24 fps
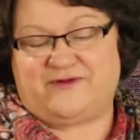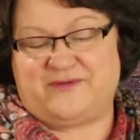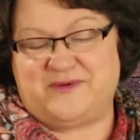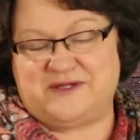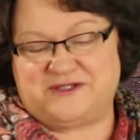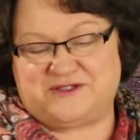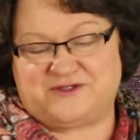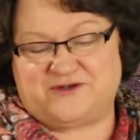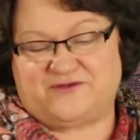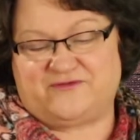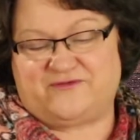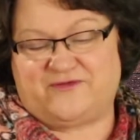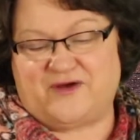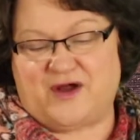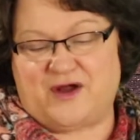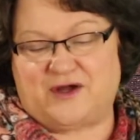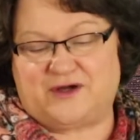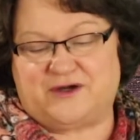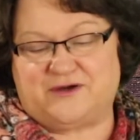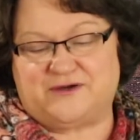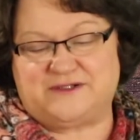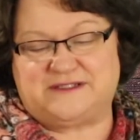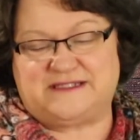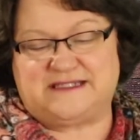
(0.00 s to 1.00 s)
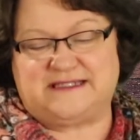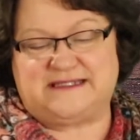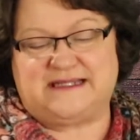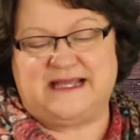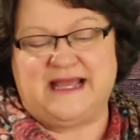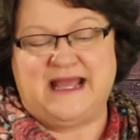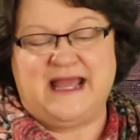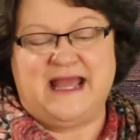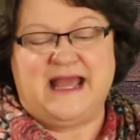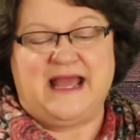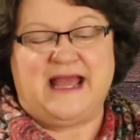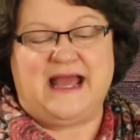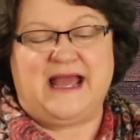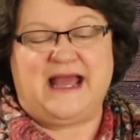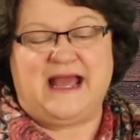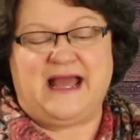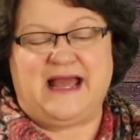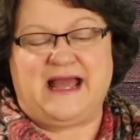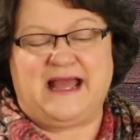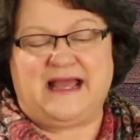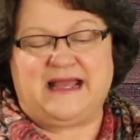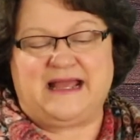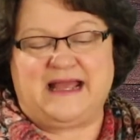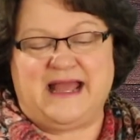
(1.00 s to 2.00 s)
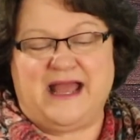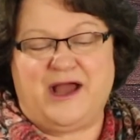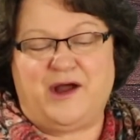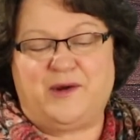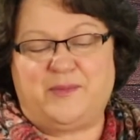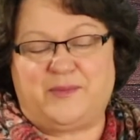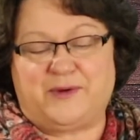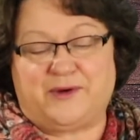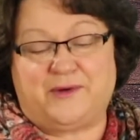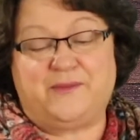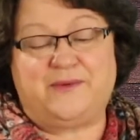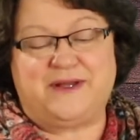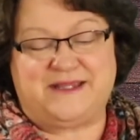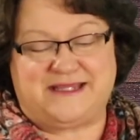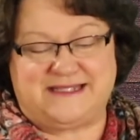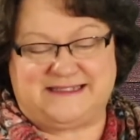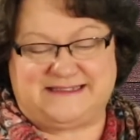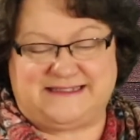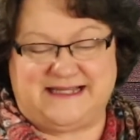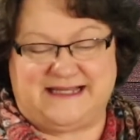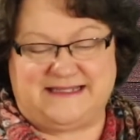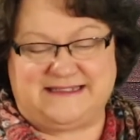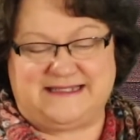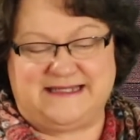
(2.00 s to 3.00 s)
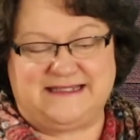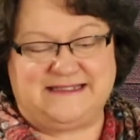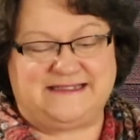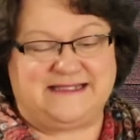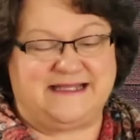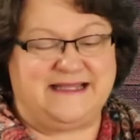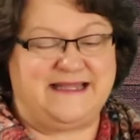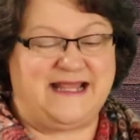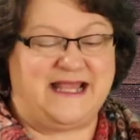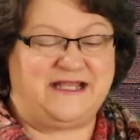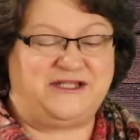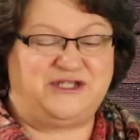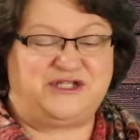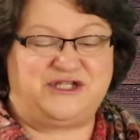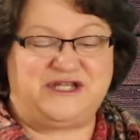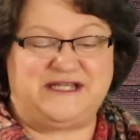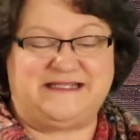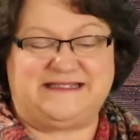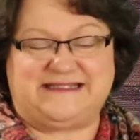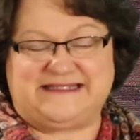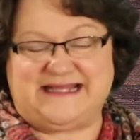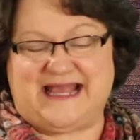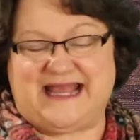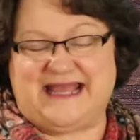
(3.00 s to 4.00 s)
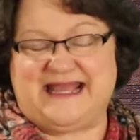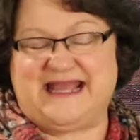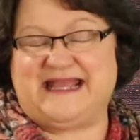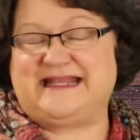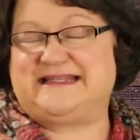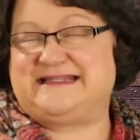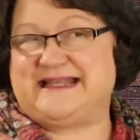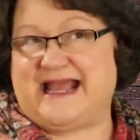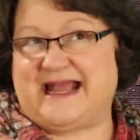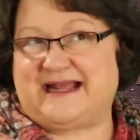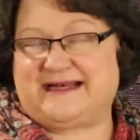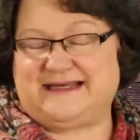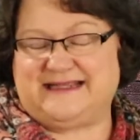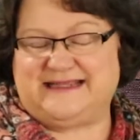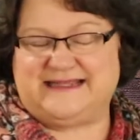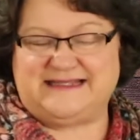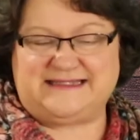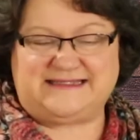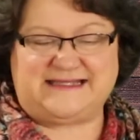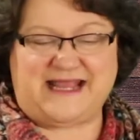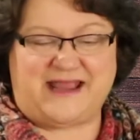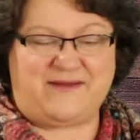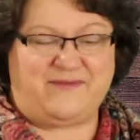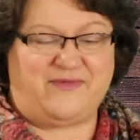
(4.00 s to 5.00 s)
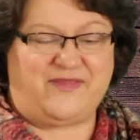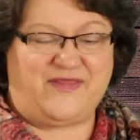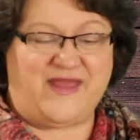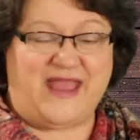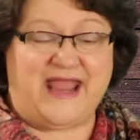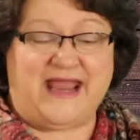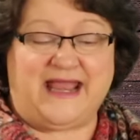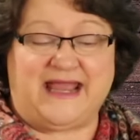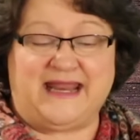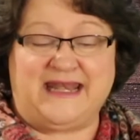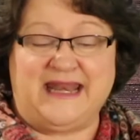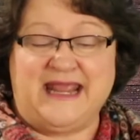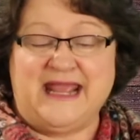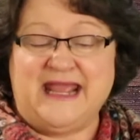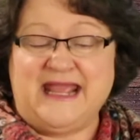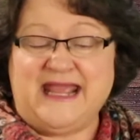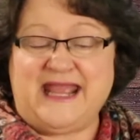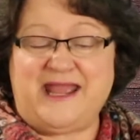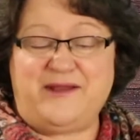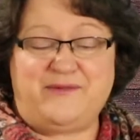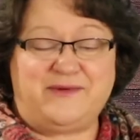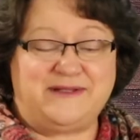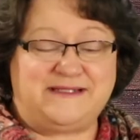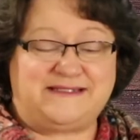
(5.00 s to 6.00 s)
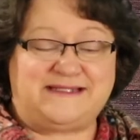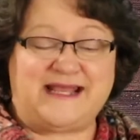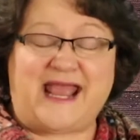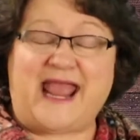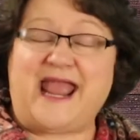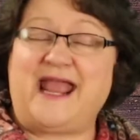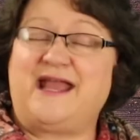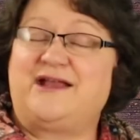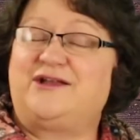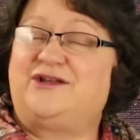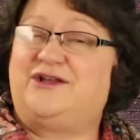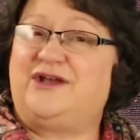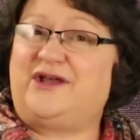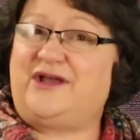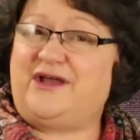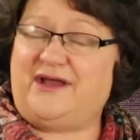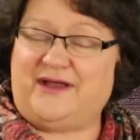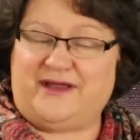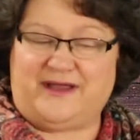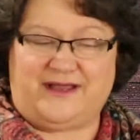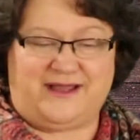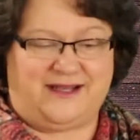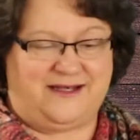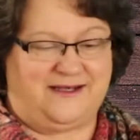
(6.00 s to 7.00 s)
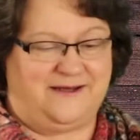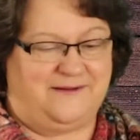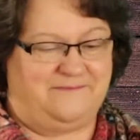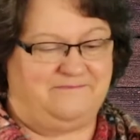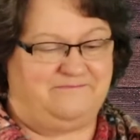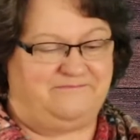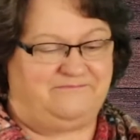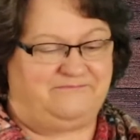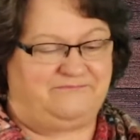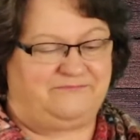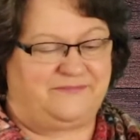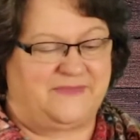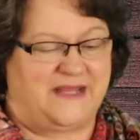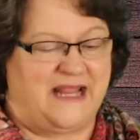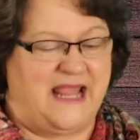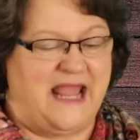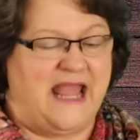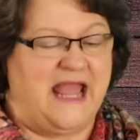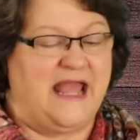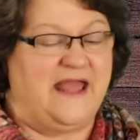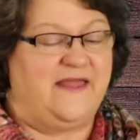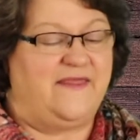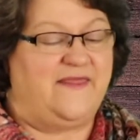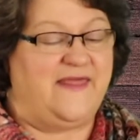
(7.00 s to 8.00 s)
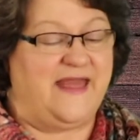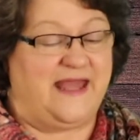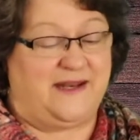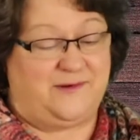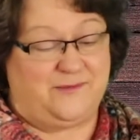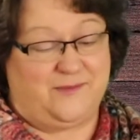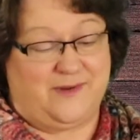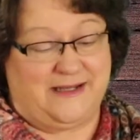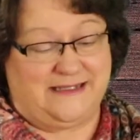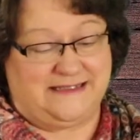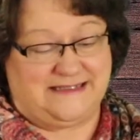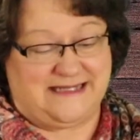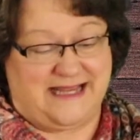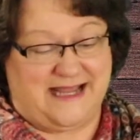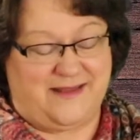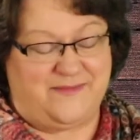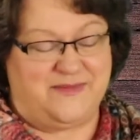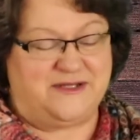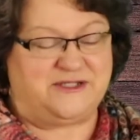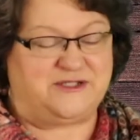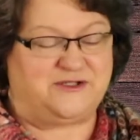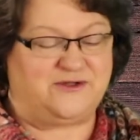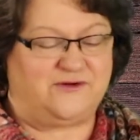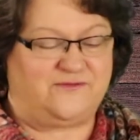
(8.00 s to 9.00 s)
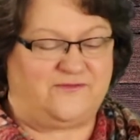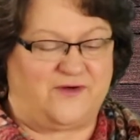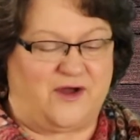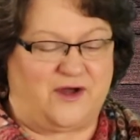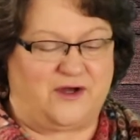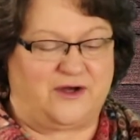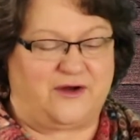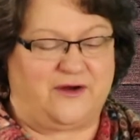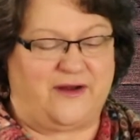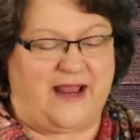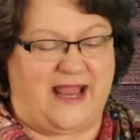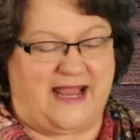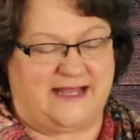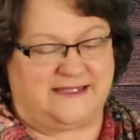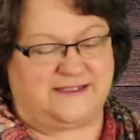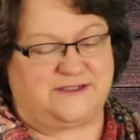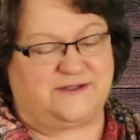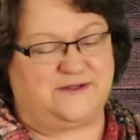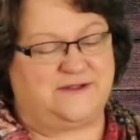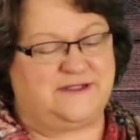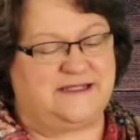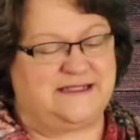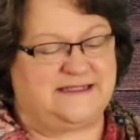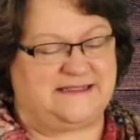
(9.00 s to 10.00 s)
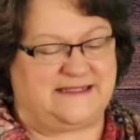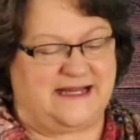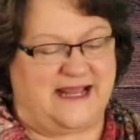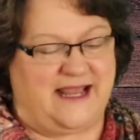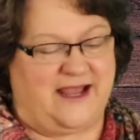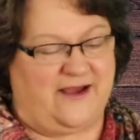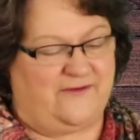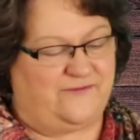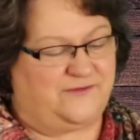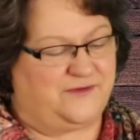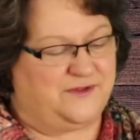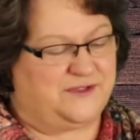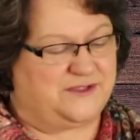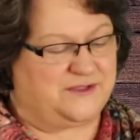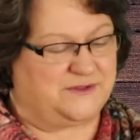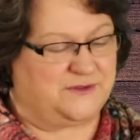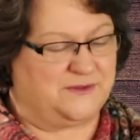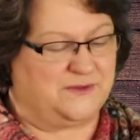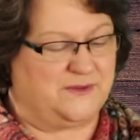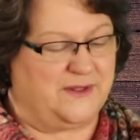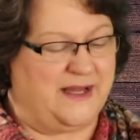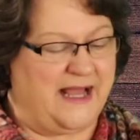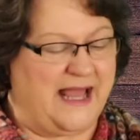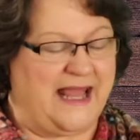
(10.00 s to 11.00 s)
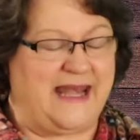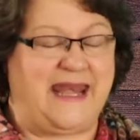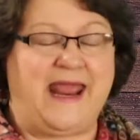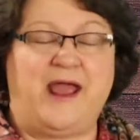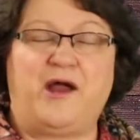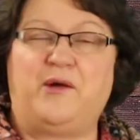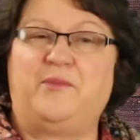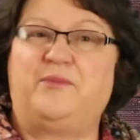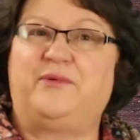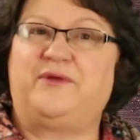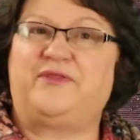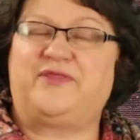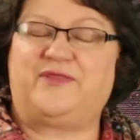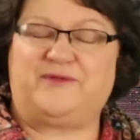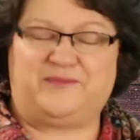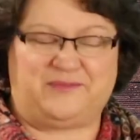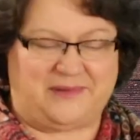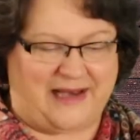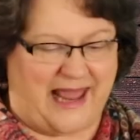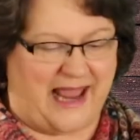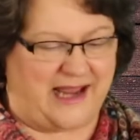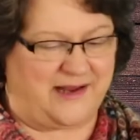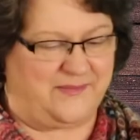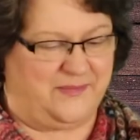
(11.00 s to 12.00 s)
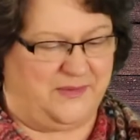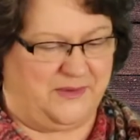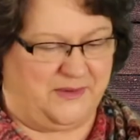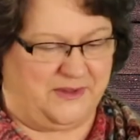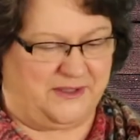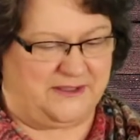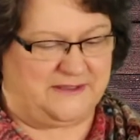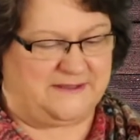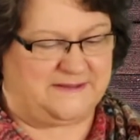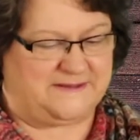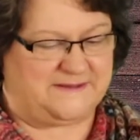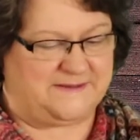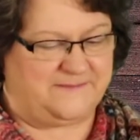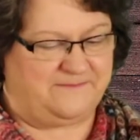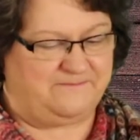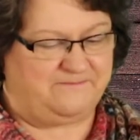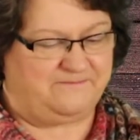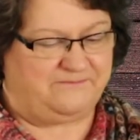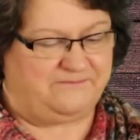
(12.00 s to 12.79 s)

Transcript: for Mr. Falker to help her with a sentence, and then she'd say exactly the same thing, and he would say, "Good." Then one day, Mr. Falker asked her to stay after school and help with the blackboards.